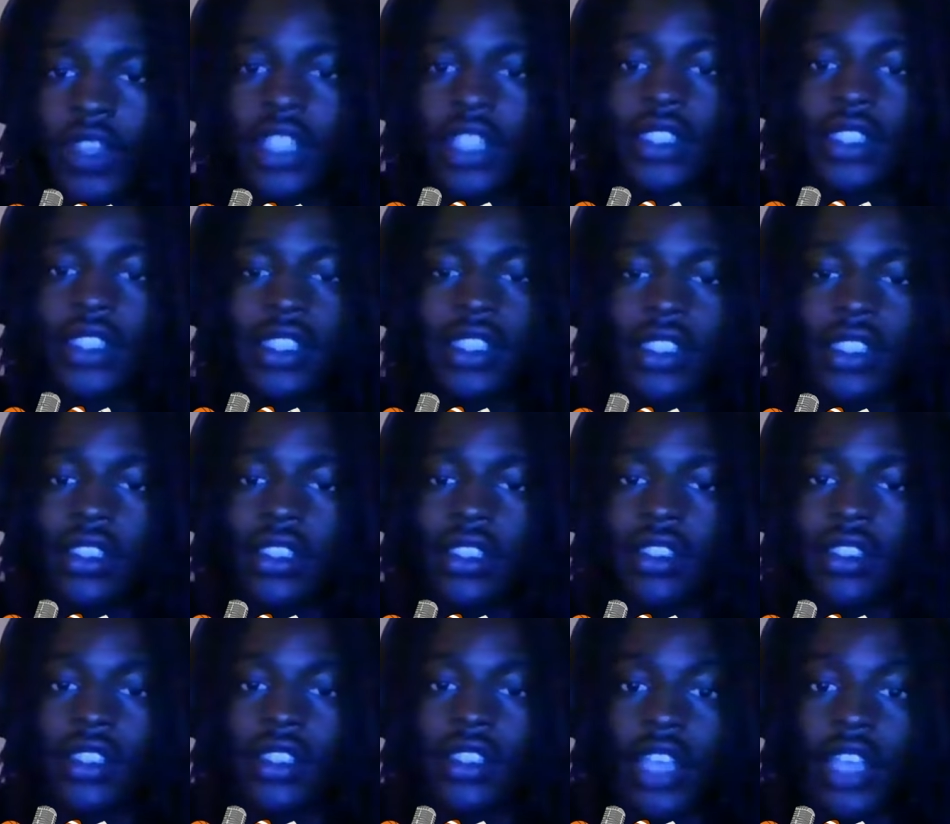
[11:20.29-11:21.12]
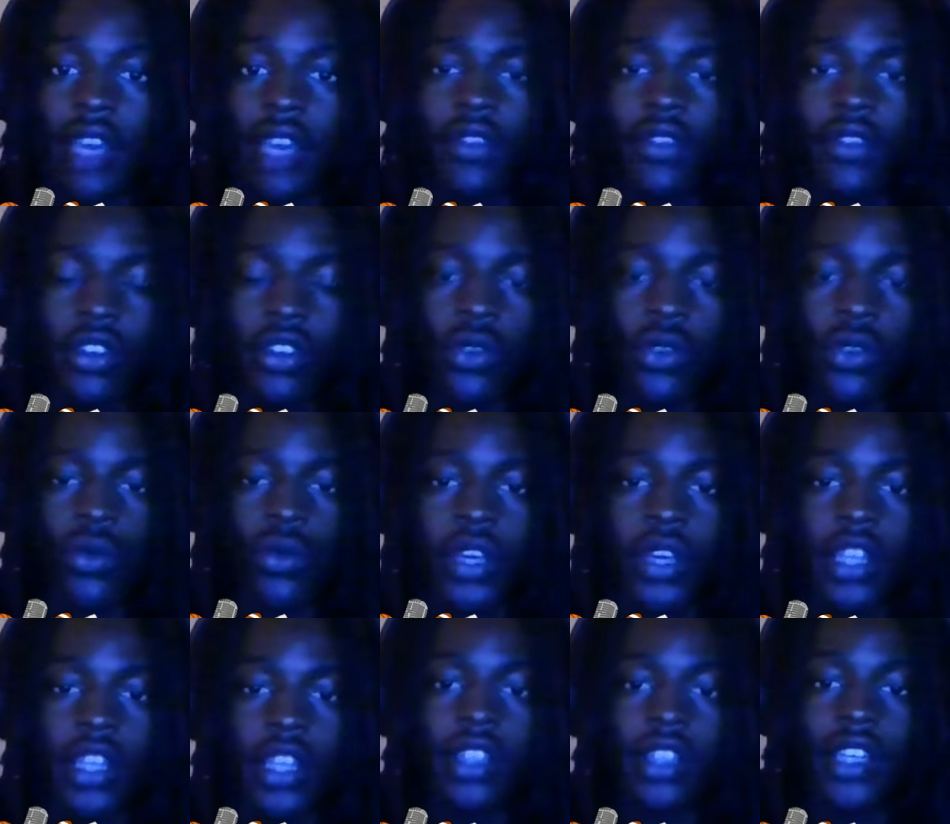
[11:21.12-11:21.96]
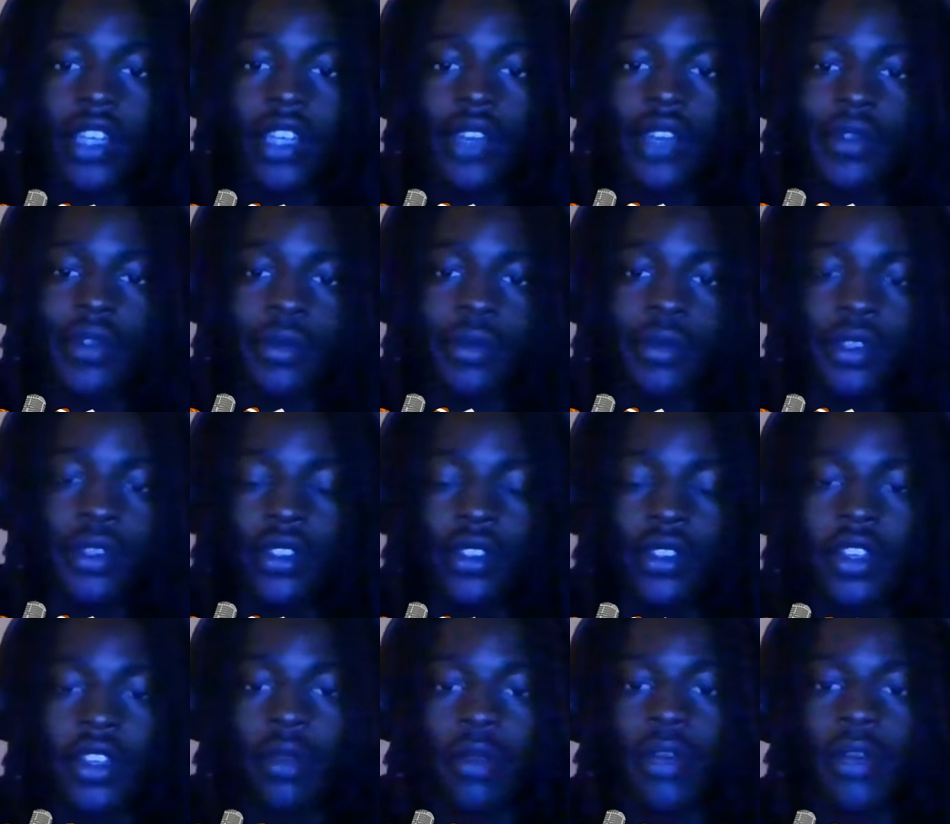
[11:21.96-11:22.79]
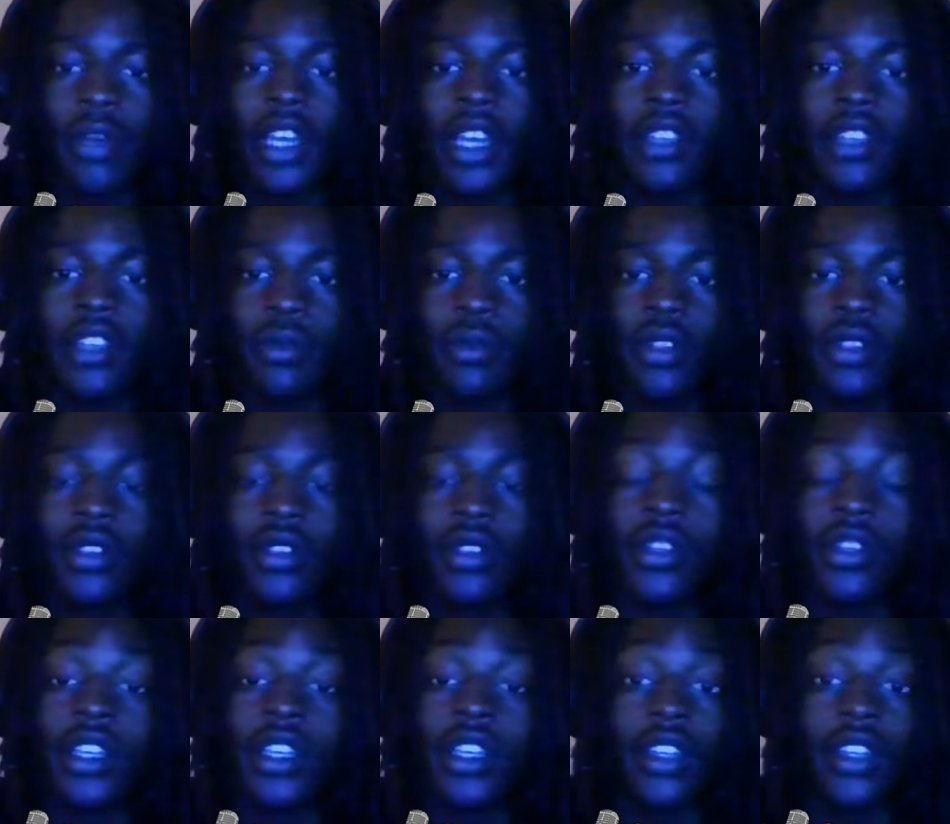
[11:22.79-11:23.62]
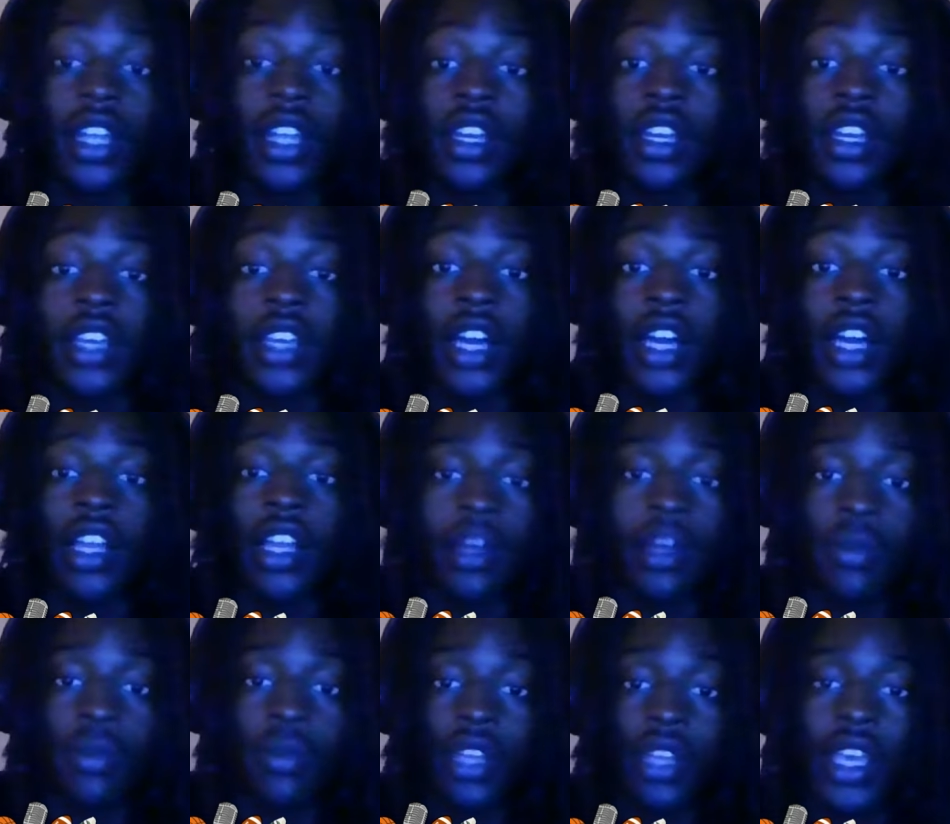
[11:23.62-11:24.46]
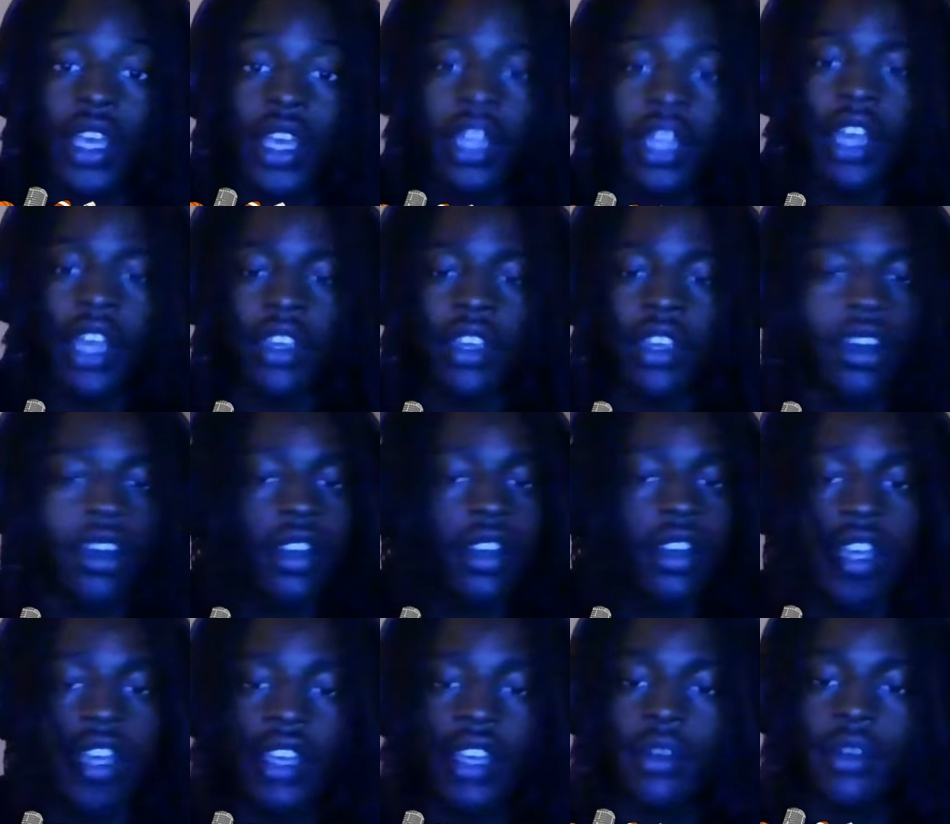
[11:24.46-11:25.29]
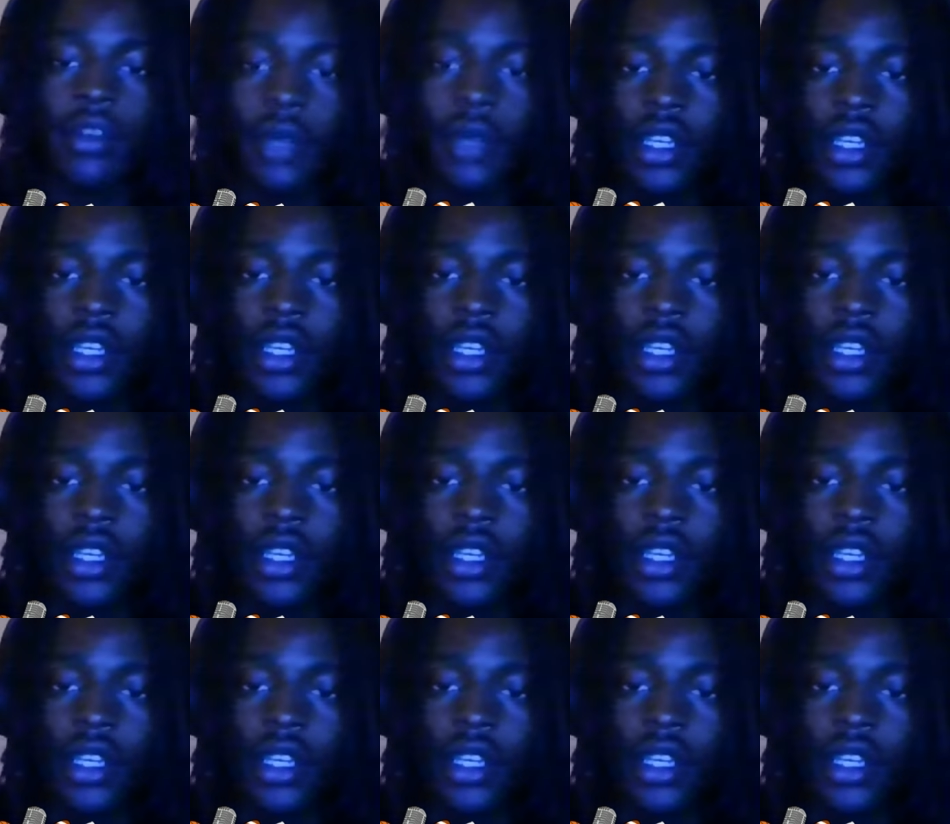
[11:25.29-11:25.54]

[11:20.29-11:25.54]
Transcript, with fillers: Cause it's Kevin Durant, Devin Booker, and Bradley Beal, and none of y'all are playing like y'all name.